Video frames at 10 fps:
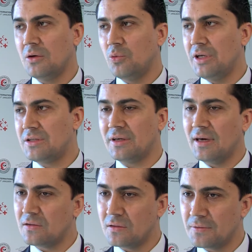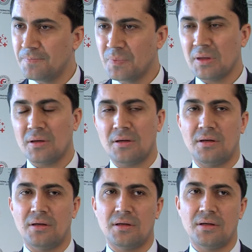we together
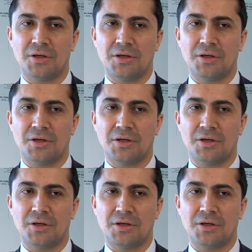uh,